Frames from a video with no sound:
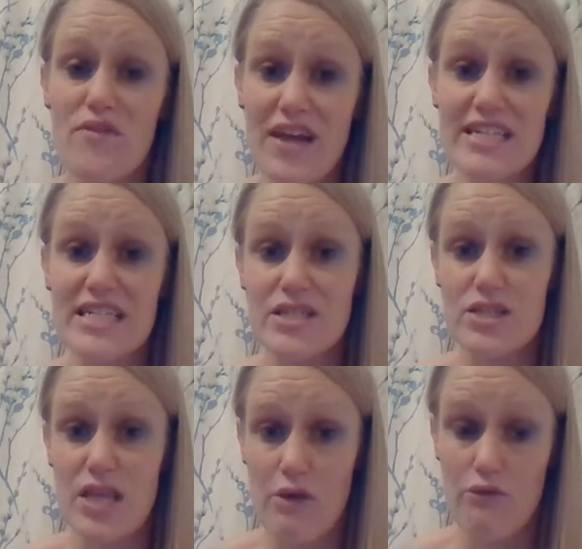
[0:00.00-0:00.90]
but it
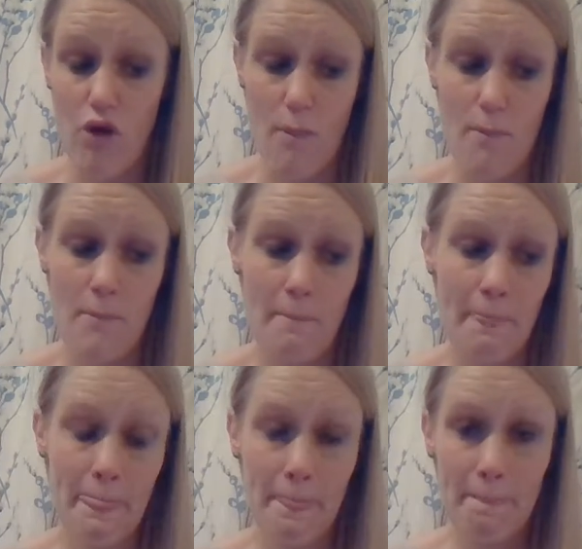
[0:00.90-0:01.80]
also has to give you the
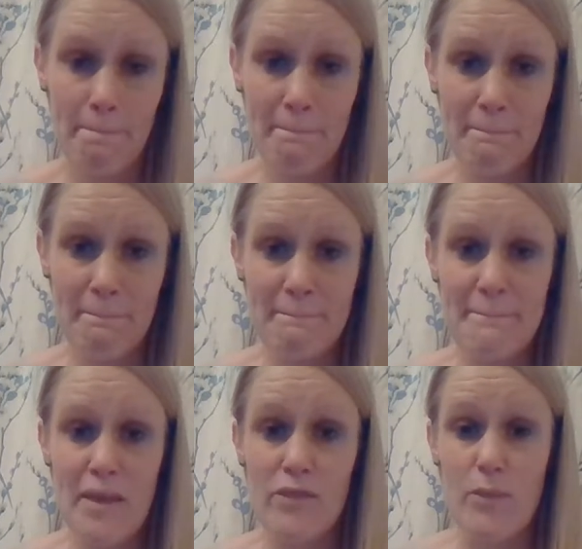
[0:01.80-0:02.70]
freedom,
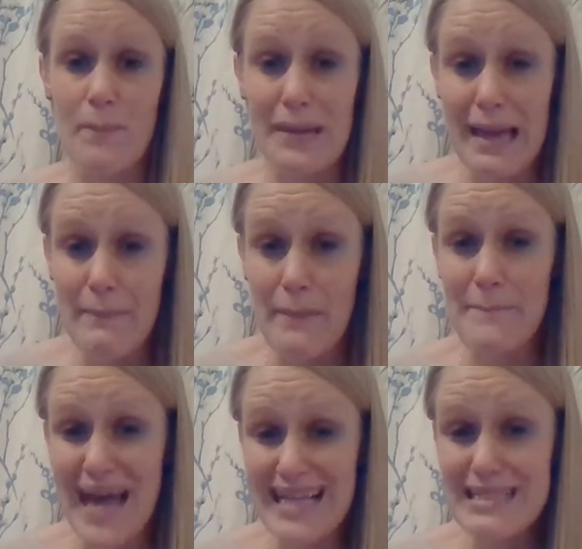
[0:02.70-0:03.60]
and you have to
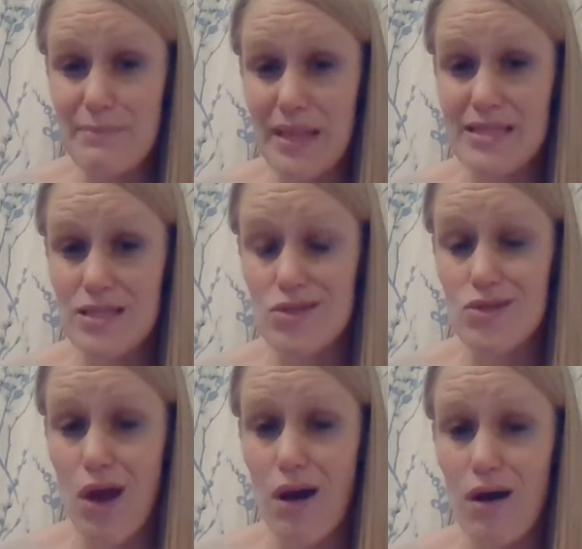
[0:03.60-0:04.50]
enjoy it, because
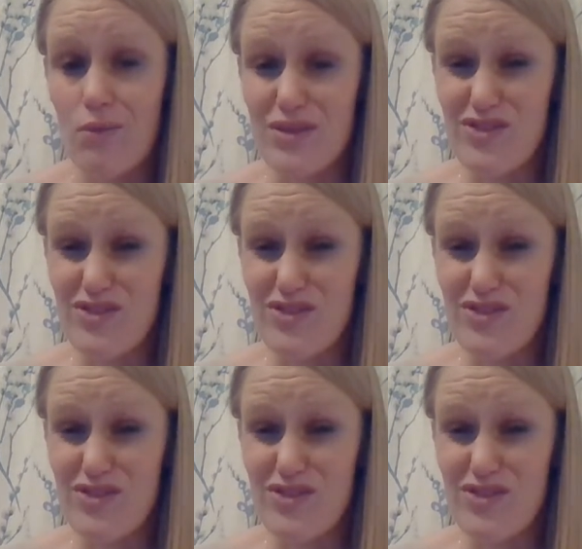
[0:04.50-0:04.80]
otherwise